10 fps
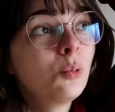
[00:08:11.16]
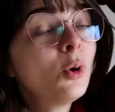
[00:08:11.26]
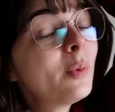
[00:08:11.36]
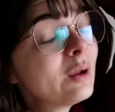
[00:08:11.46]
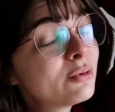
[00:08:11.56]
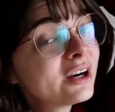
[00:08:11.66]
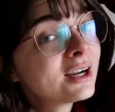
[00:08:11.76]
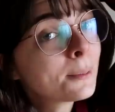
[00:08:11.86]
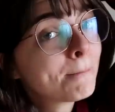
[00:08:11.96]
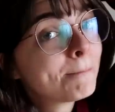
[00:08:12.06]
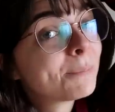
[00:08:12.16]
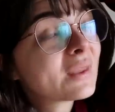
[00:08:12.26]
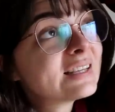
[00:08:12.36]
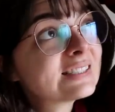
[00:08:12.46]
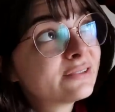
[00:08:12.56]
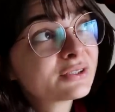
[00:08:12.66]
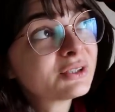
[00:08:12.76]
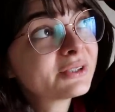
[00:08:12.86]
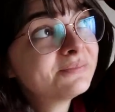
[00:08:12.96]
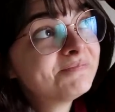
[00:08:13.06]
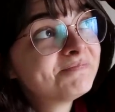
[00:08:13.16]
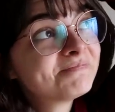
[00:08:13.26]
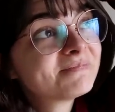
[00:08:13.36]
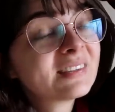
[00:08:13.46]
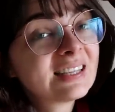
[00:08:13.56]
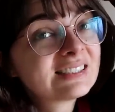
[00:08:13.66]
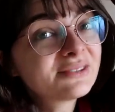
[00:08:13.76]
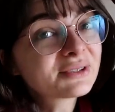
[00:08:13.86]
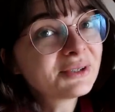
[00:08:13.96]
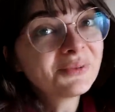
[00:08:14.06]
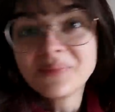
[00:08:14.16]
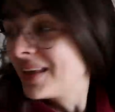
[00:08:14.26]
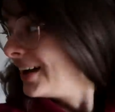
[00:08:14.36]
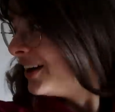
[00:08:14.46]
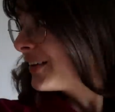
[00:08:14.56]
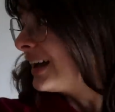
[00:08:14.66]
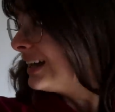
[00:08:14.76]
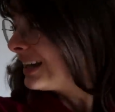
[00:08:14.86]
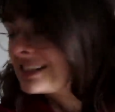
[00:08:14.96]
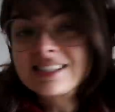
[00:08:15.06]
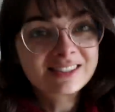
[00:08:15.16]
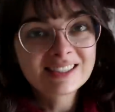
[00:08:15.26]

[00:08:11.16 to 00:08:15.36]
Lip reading: Wallpapering is difficult. It's difficult. Okay, let's start